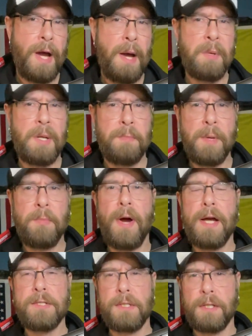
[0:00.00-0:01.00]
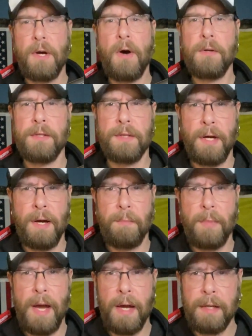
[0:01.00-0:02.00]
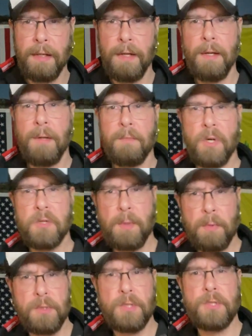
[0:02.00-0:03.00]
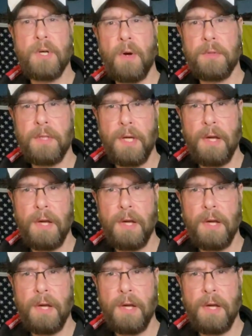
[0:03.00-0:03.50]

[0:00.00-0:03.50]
how many people actually called it the Humpback. Most people just call it the